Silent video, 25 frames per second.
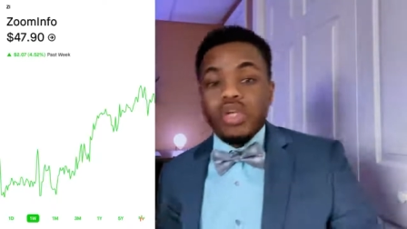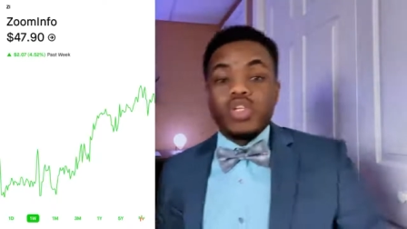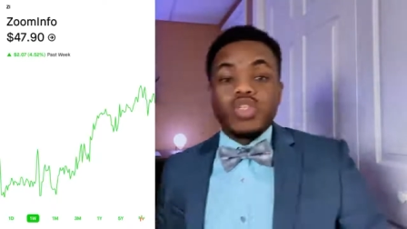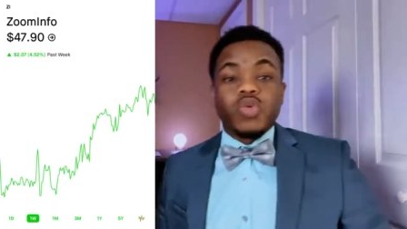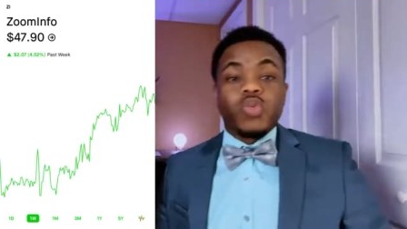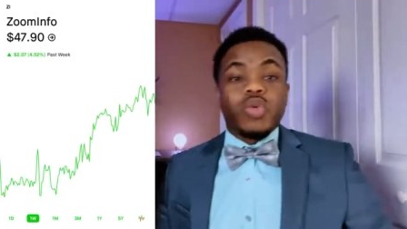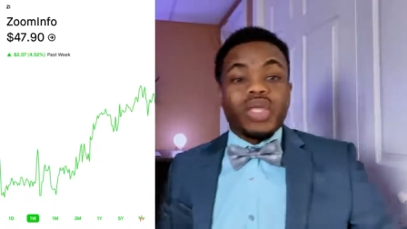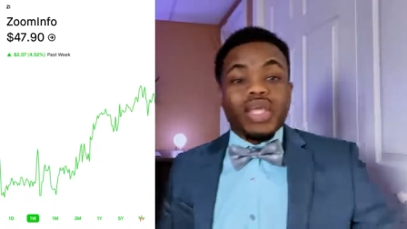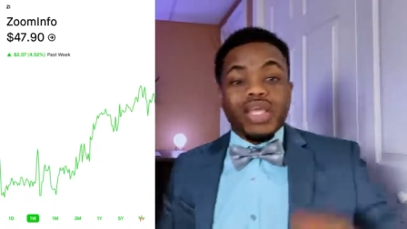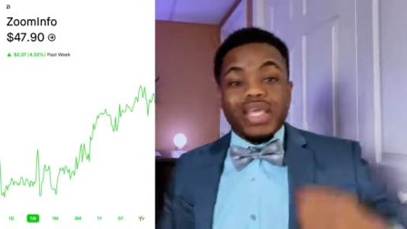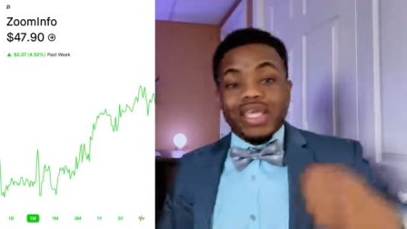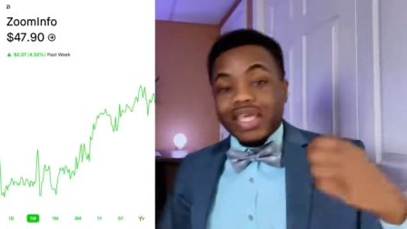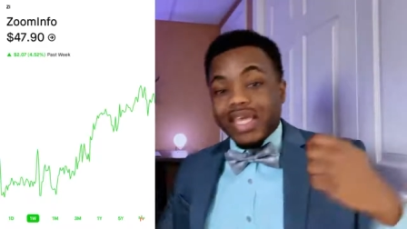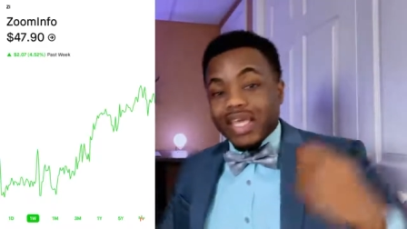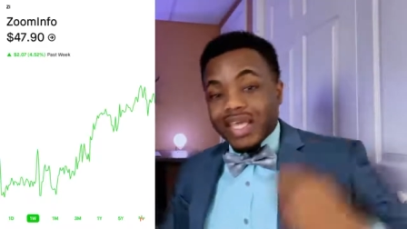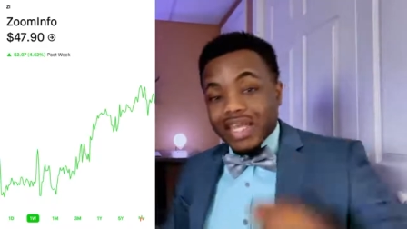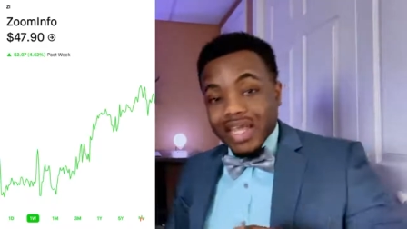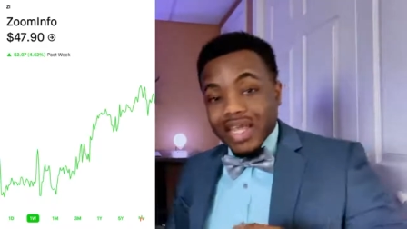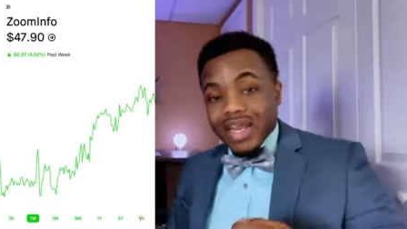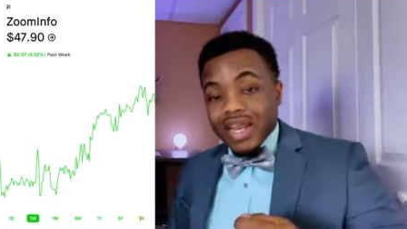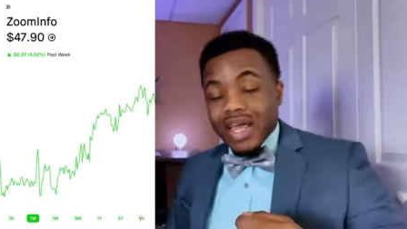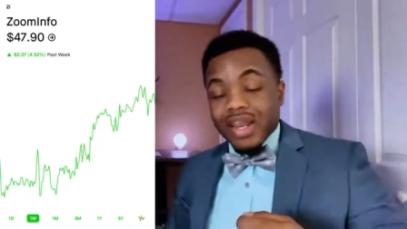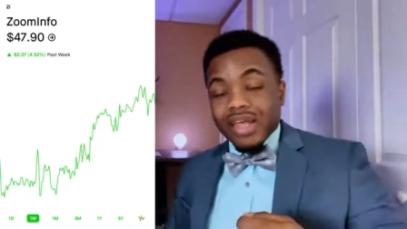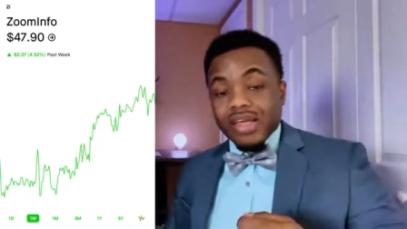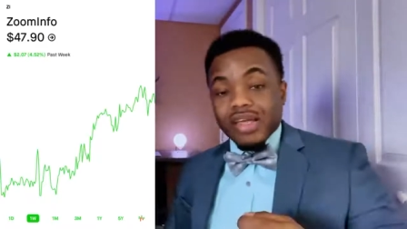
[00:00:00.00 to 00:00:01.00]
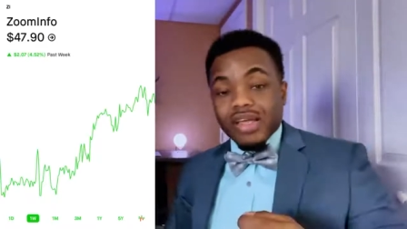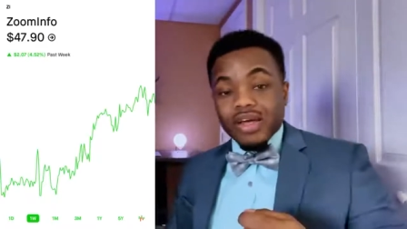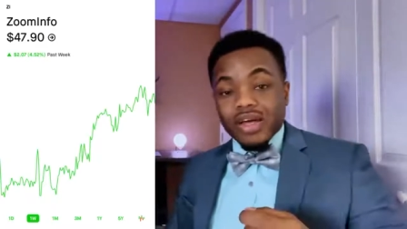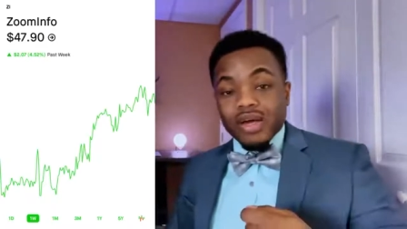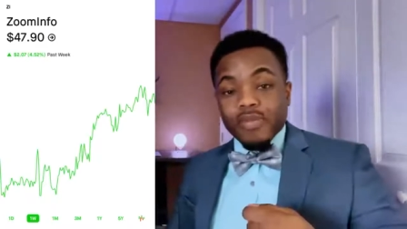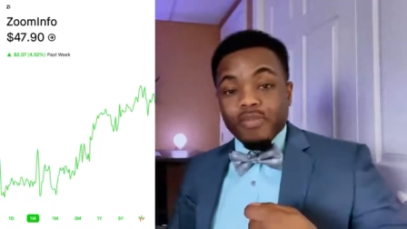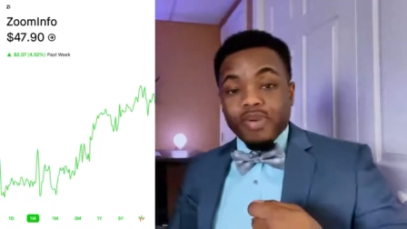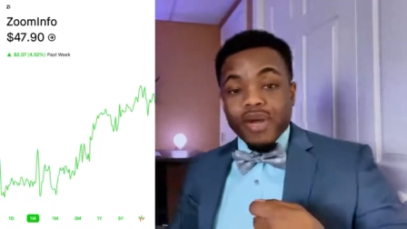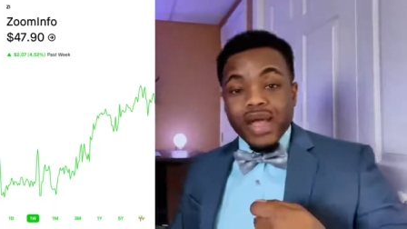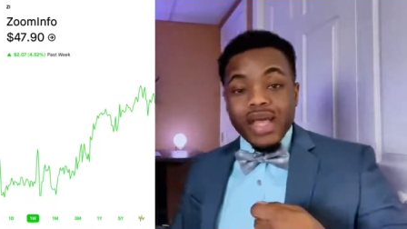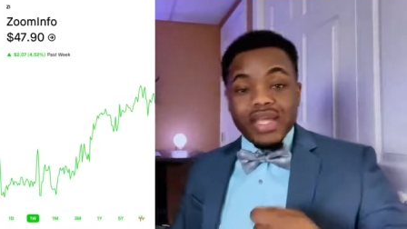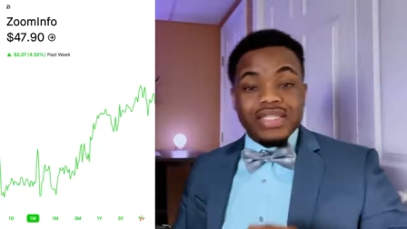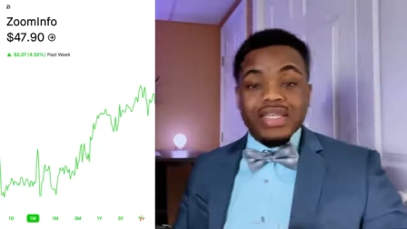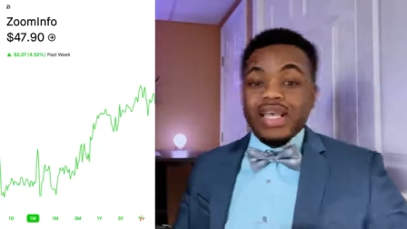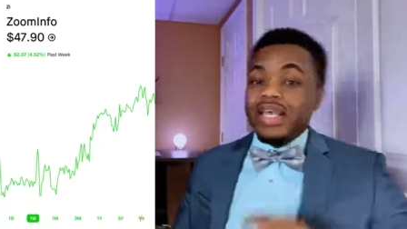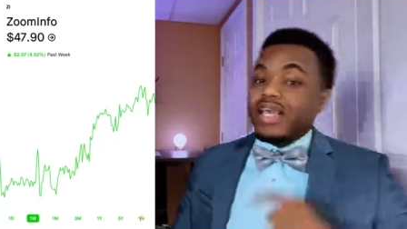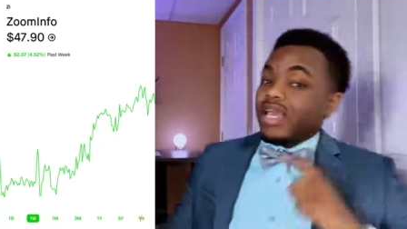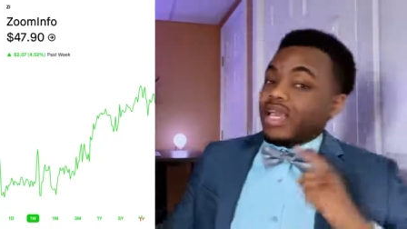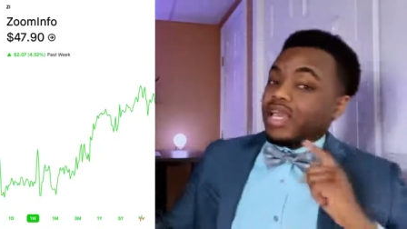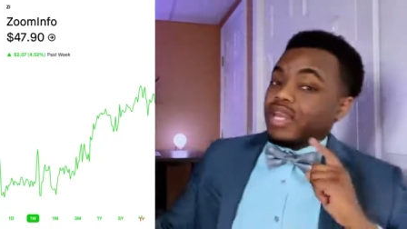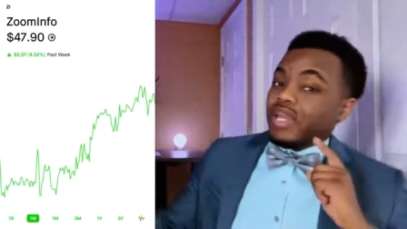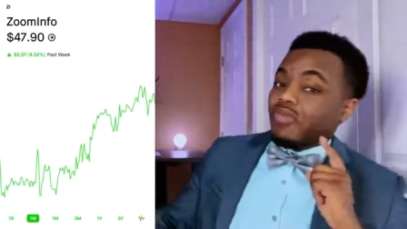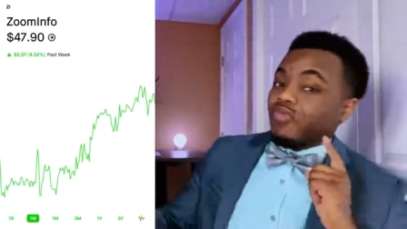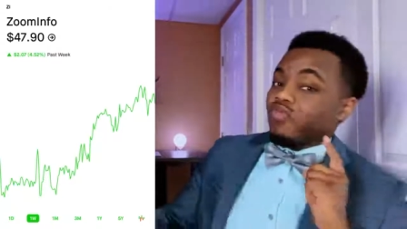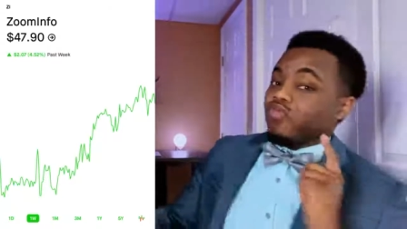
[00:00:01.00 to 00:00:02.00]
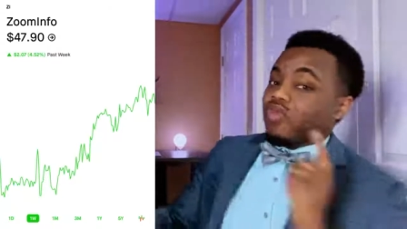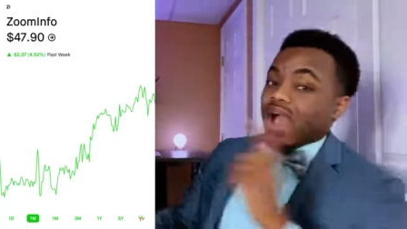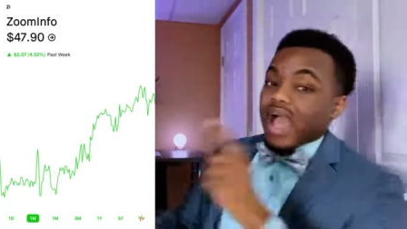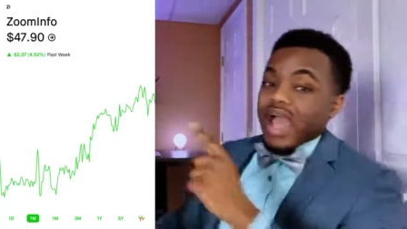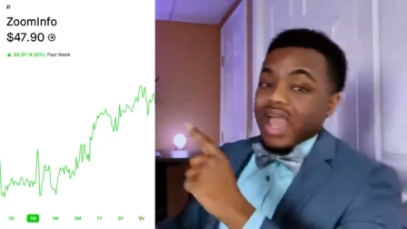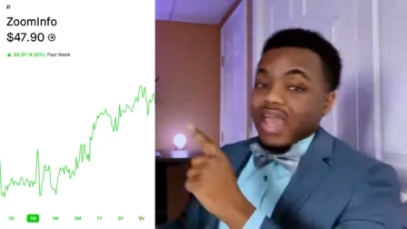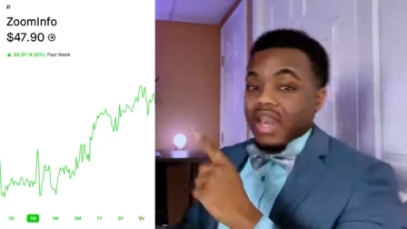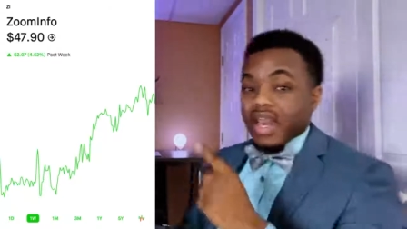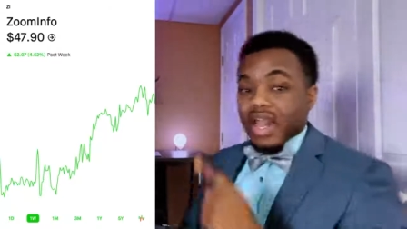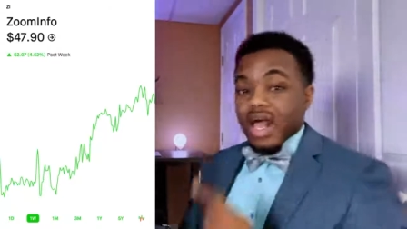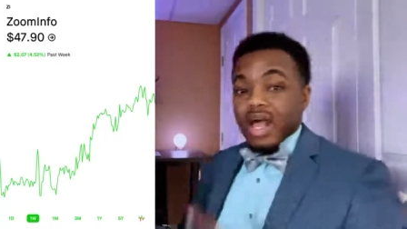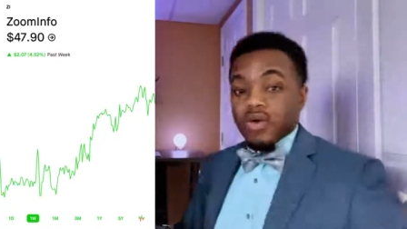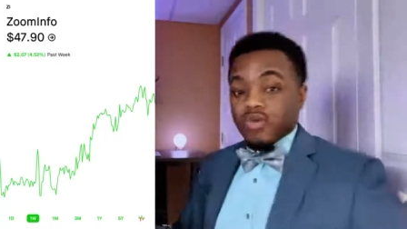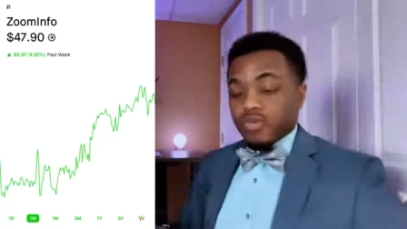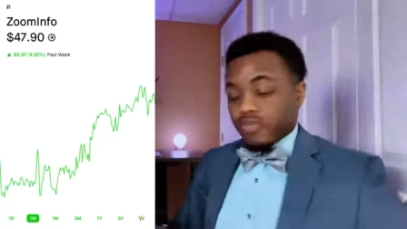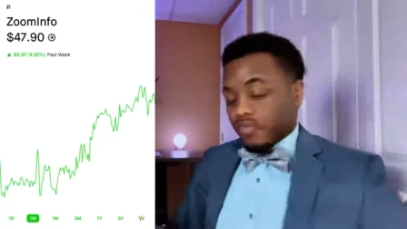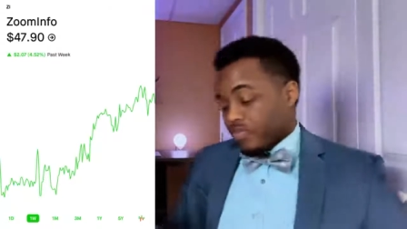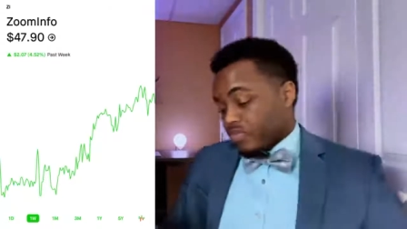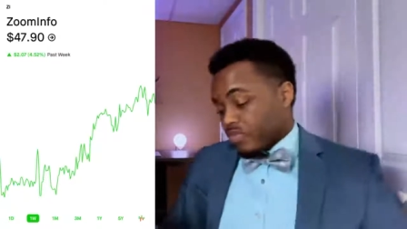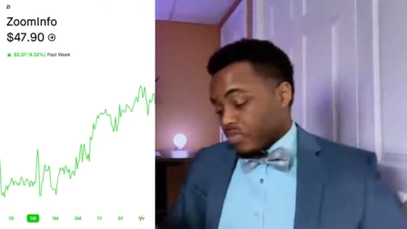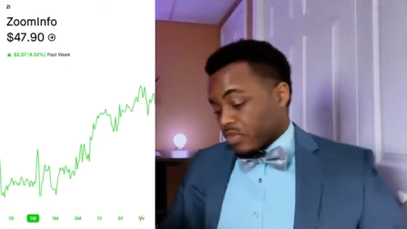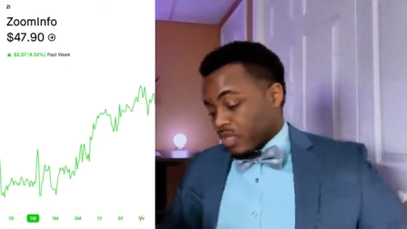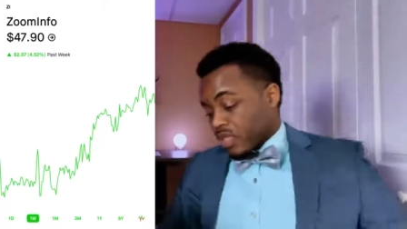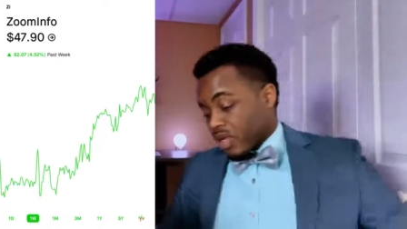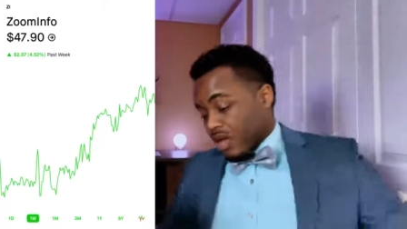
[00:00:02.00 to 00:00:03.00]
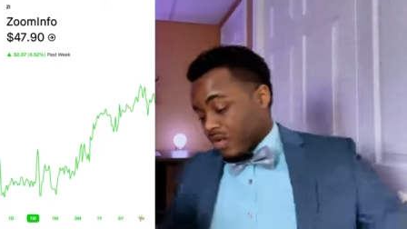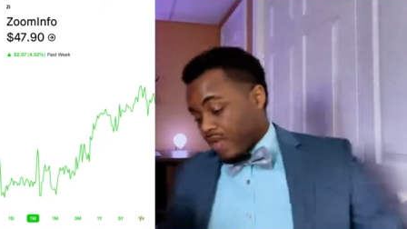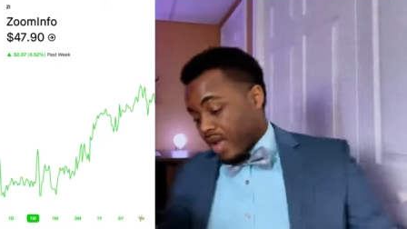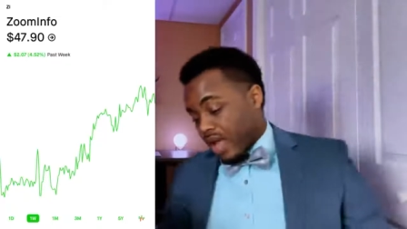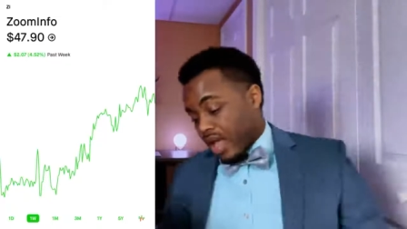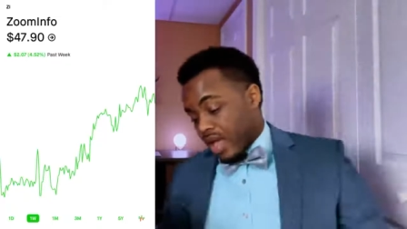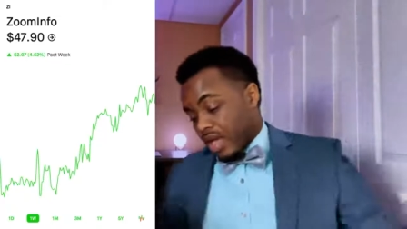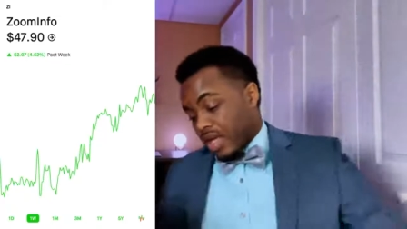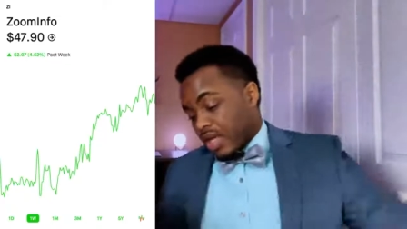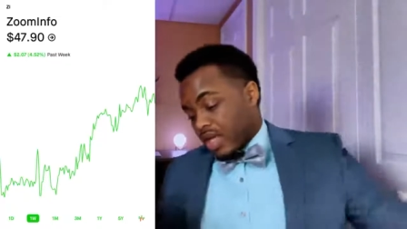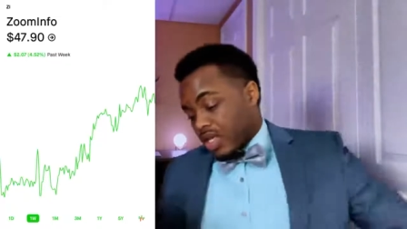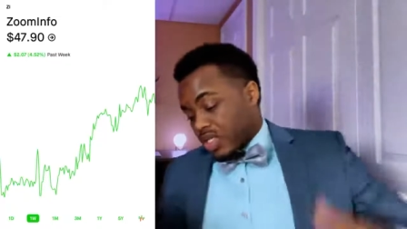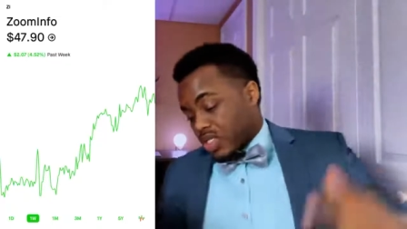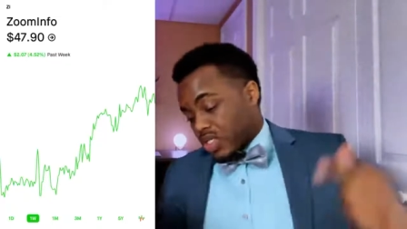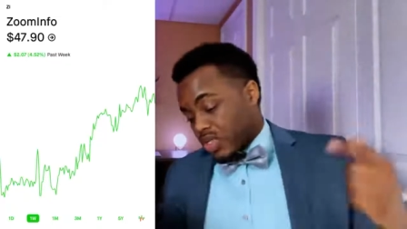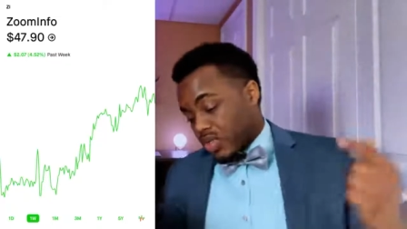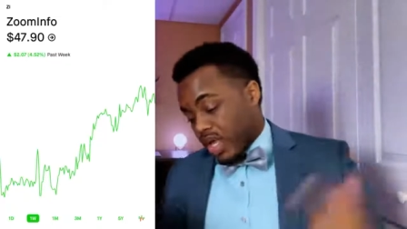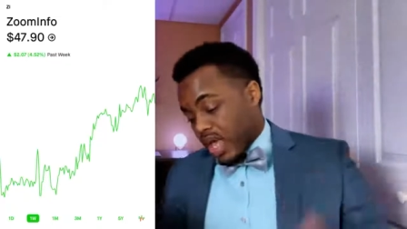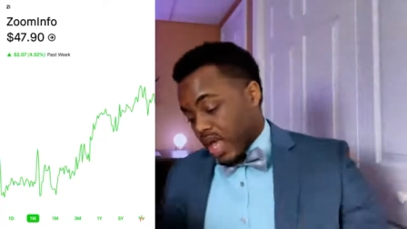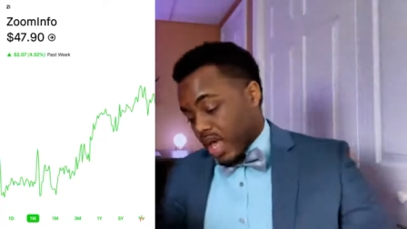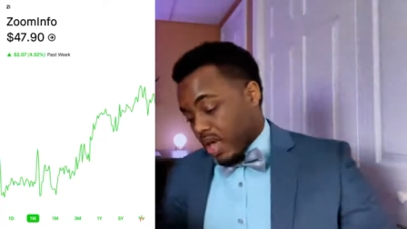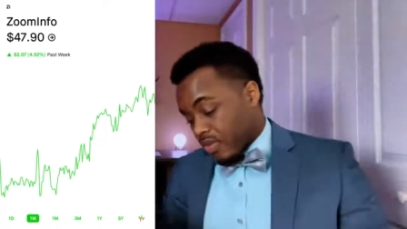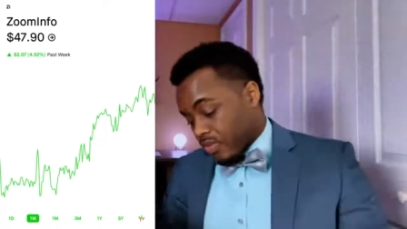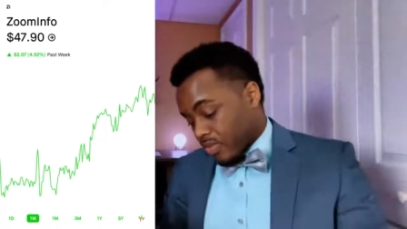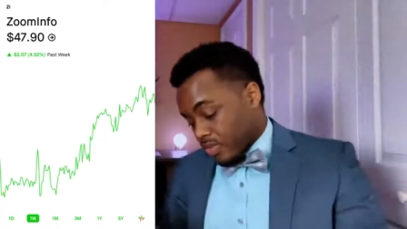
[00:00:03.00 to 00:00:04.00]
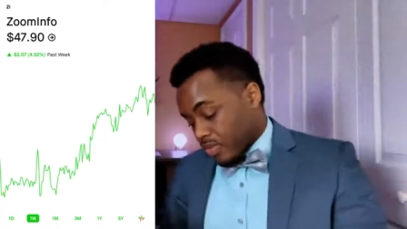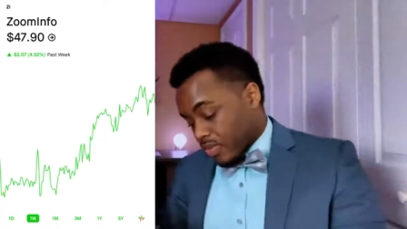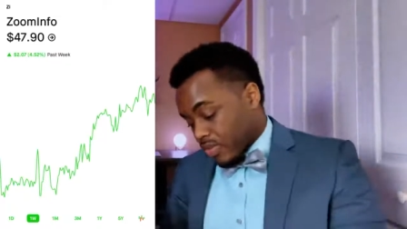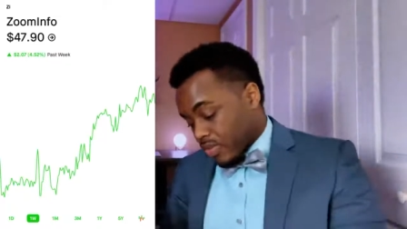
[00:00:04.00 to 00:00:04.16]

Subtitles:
so we could get in at a good price and then ride it out. All right, so now,